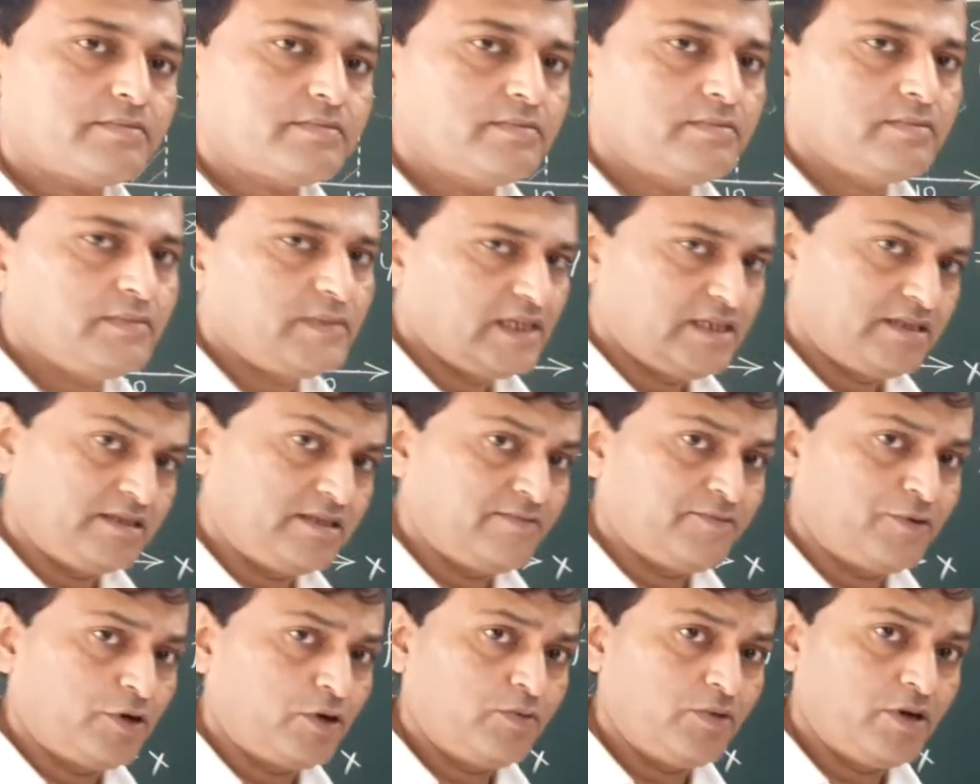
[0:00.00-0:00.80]
This is the
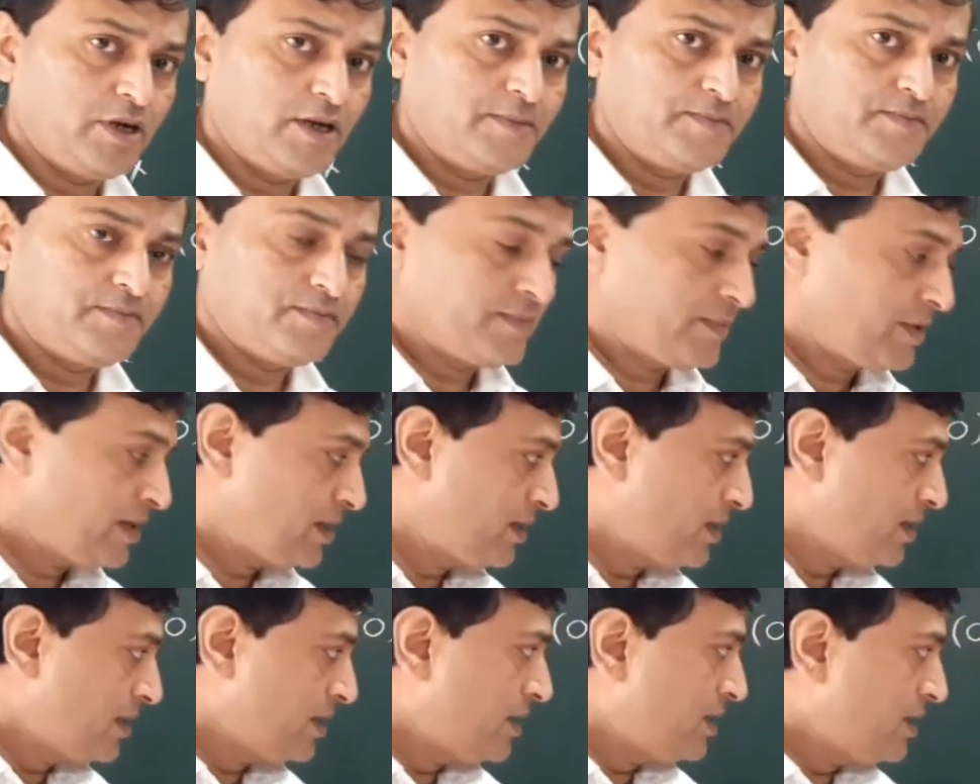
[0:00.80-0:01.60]
formula.
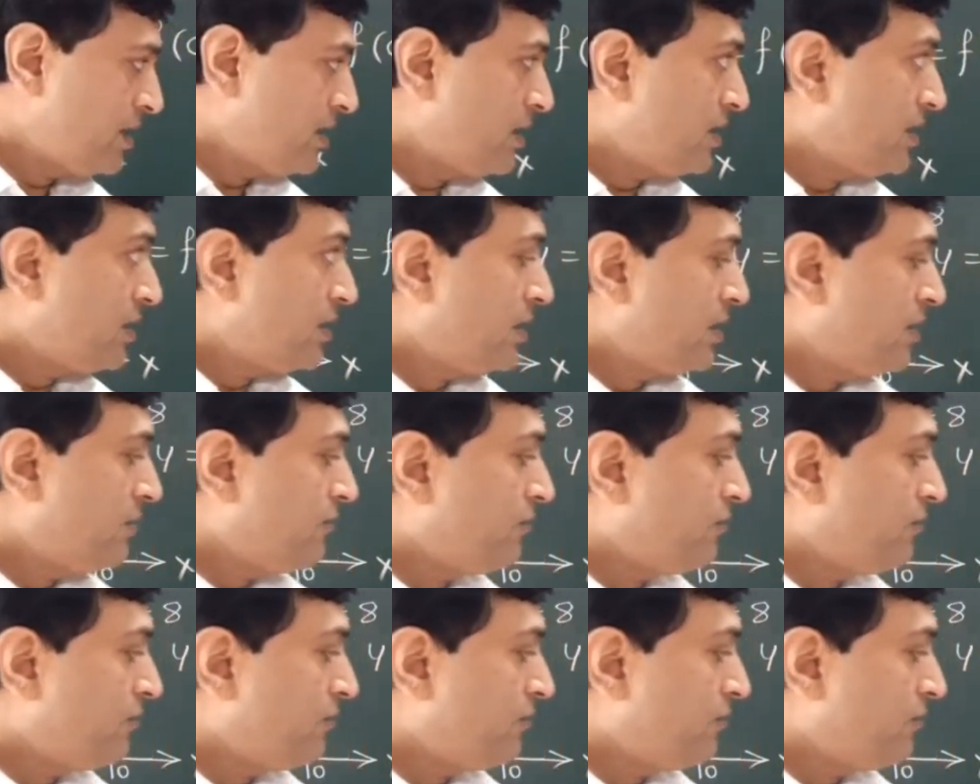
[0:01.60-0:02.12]
Now,